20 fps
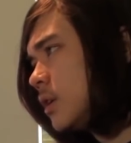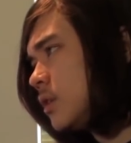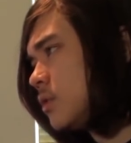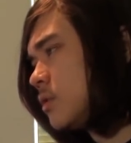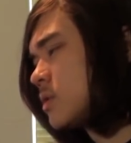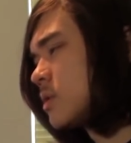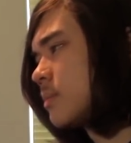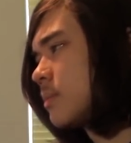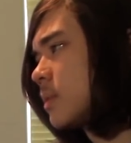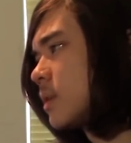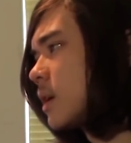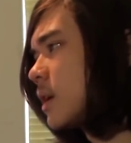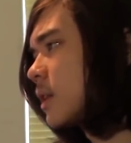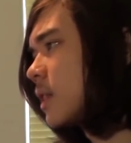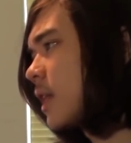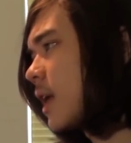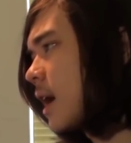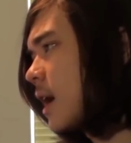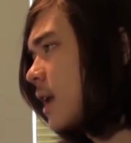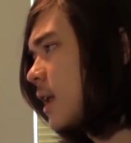do something
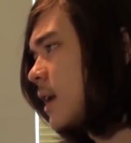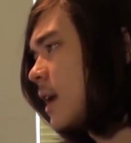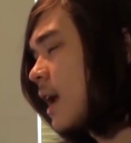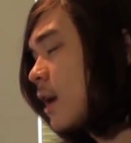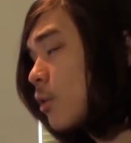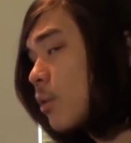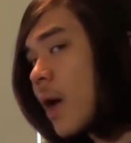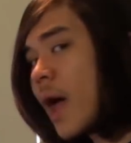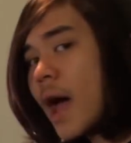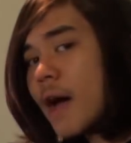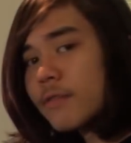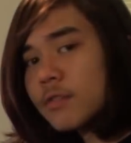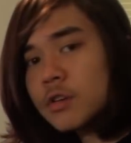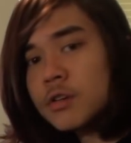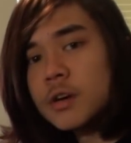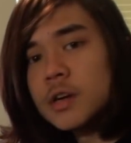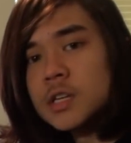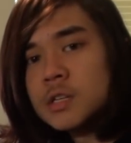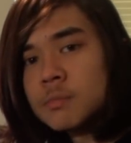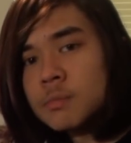like that, and I don't have a
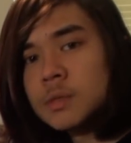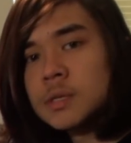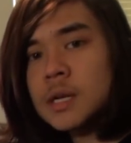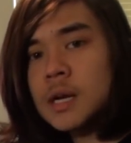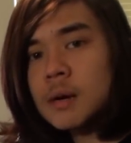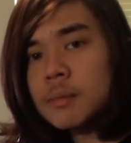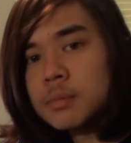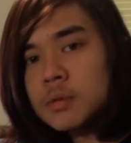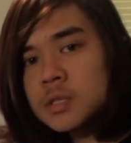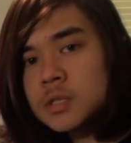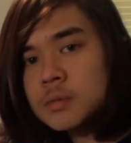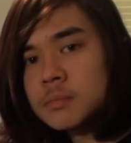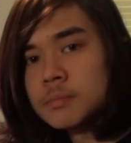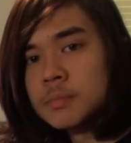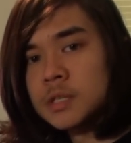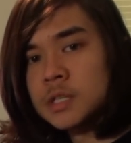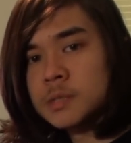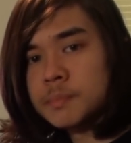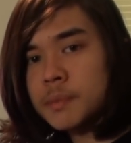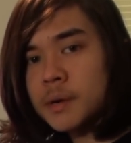crazy metabolism,
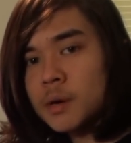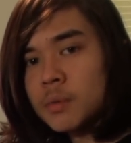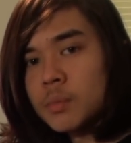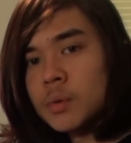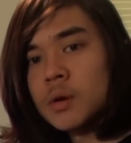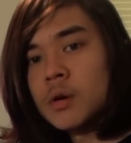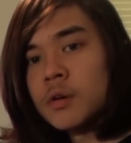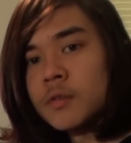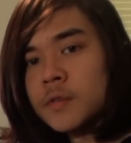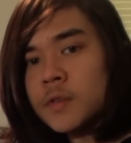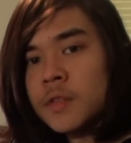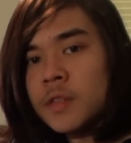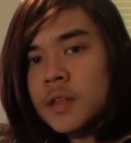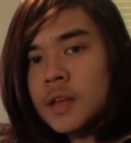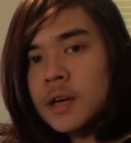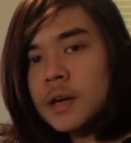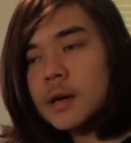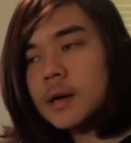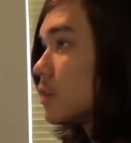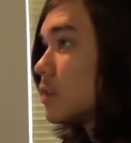despite what all of you
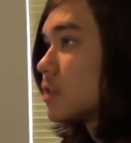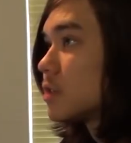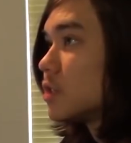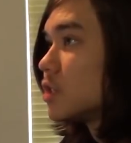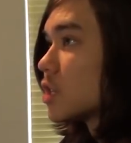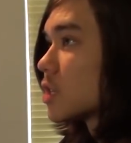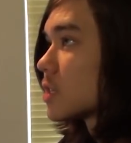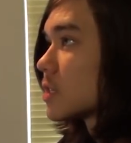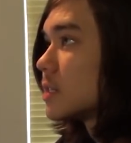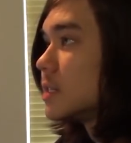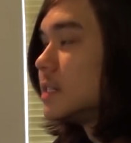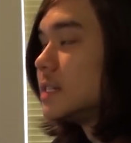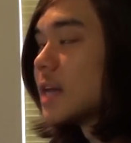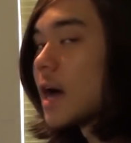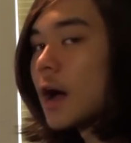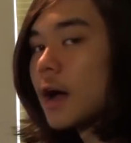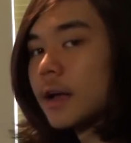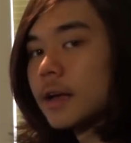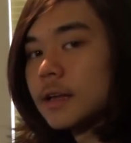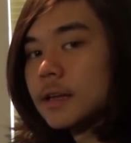think. It's just
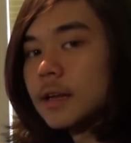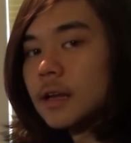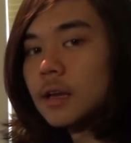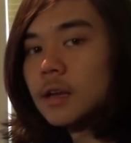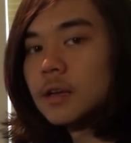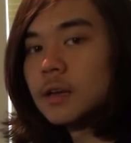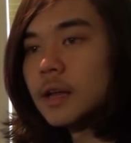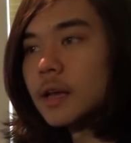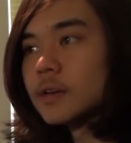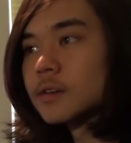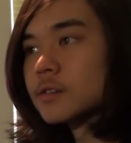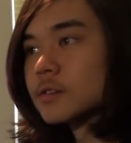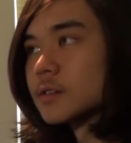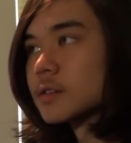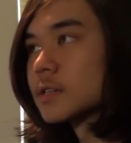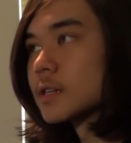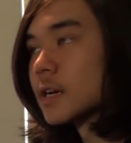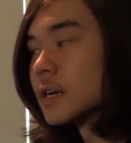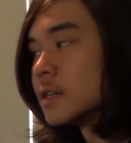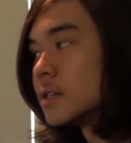diet and
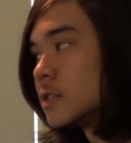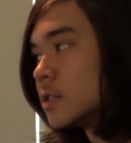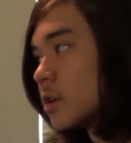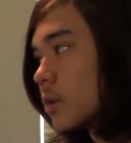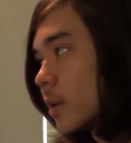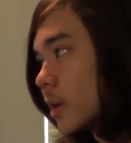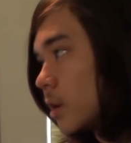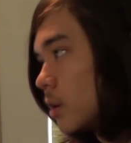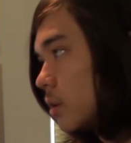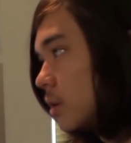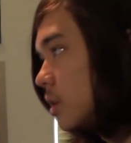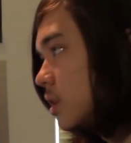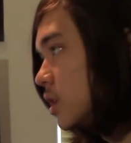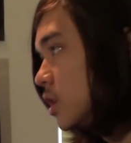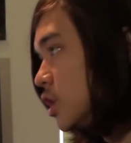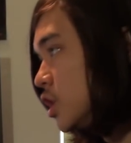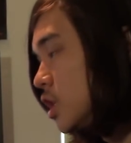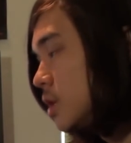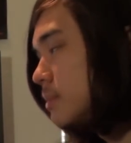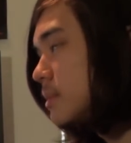exercise. You know, I go to the
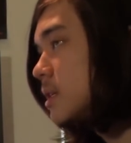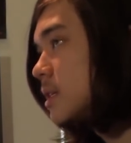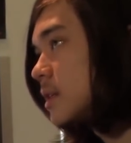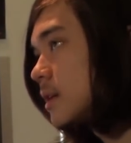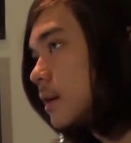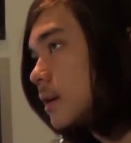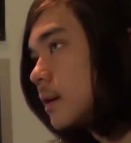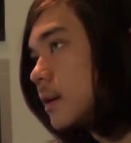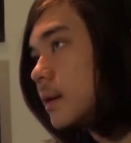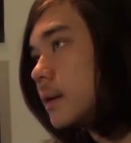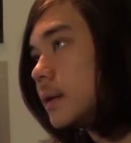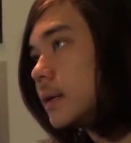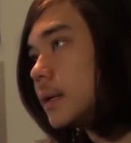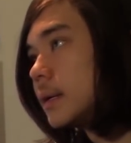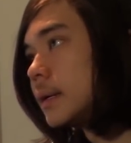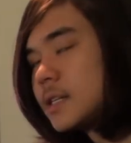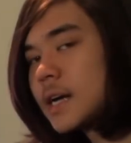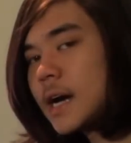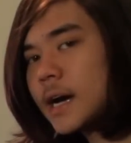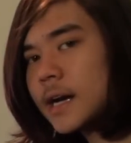gym a
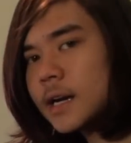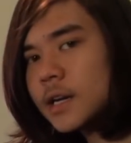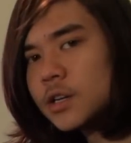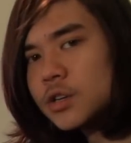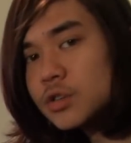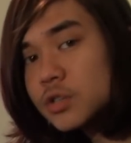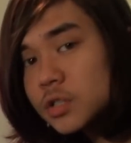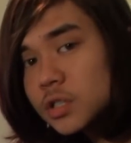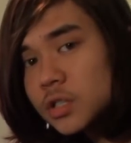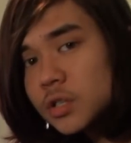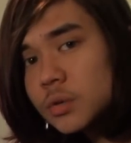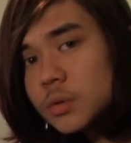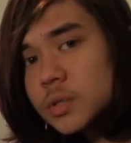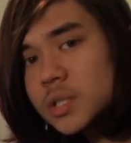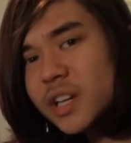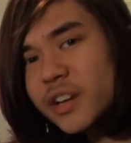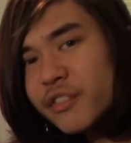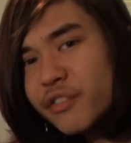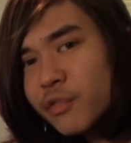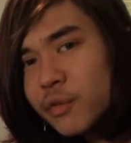ton. The diet I usually do
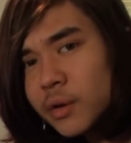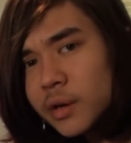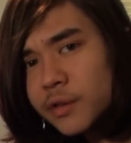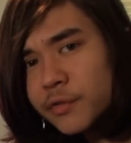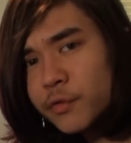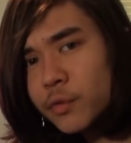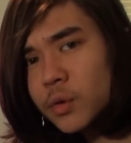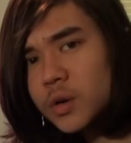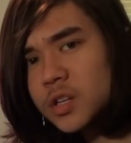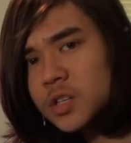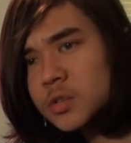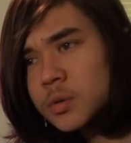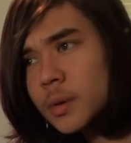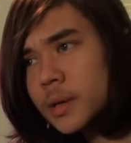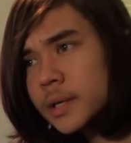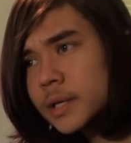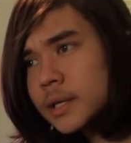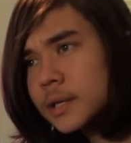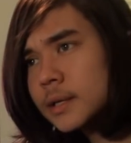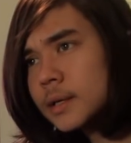is like
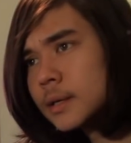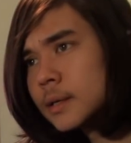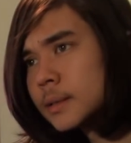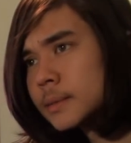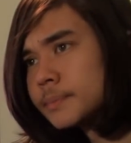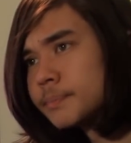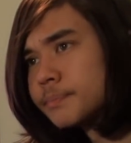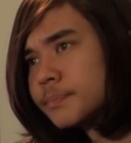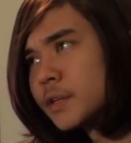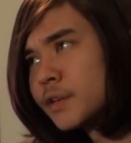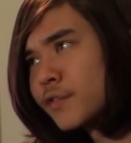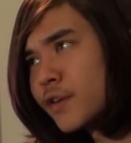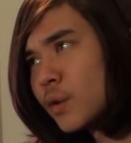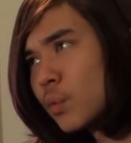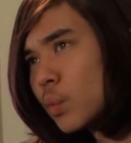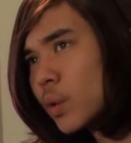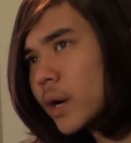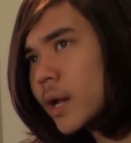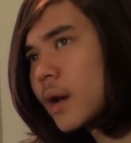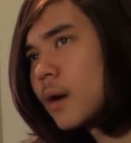40-40-20. If I
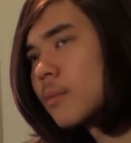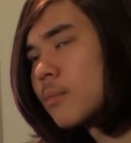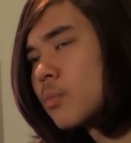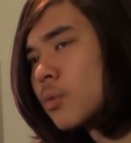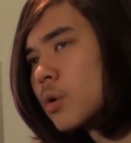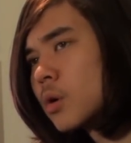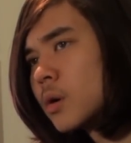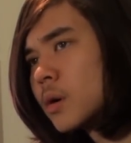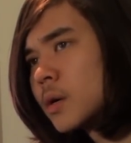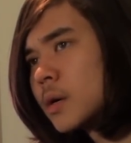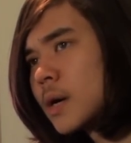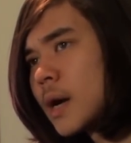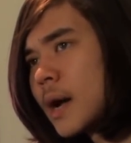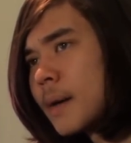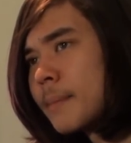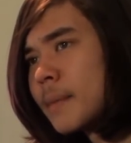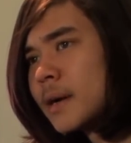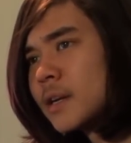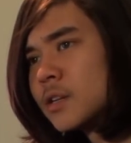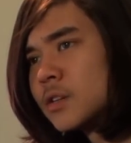work out more,
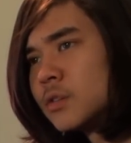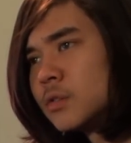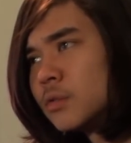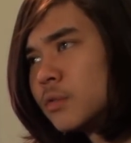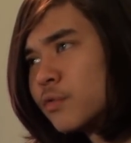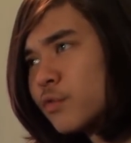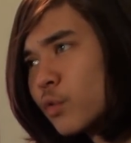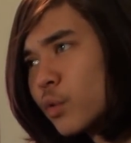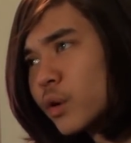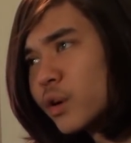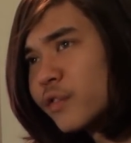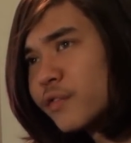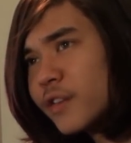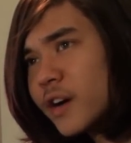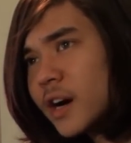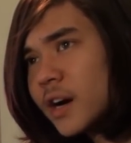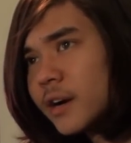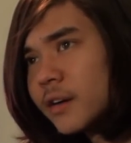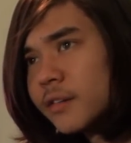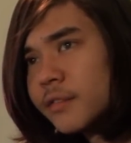I might do
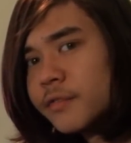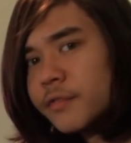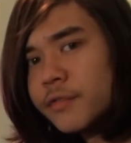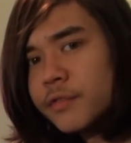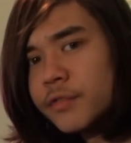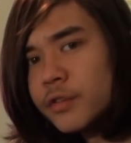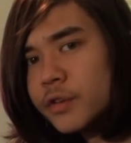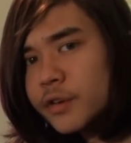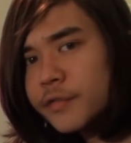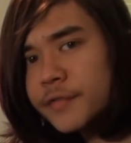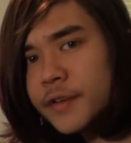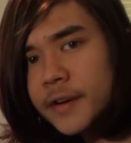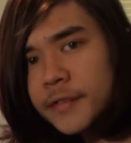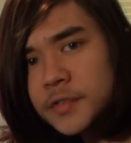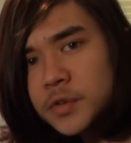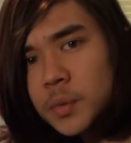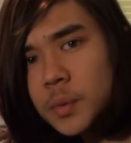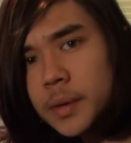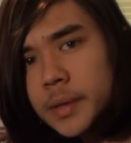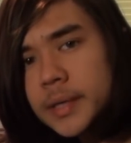
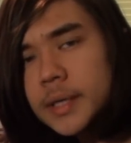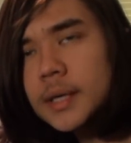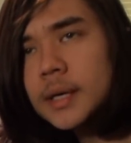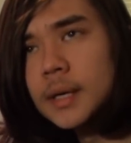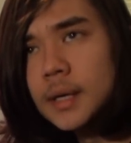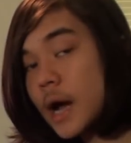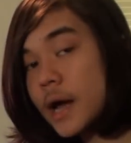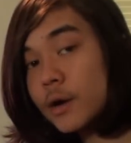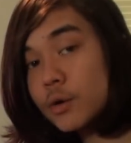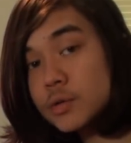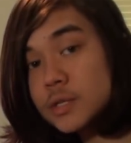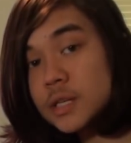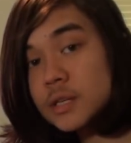45-35-20. I know it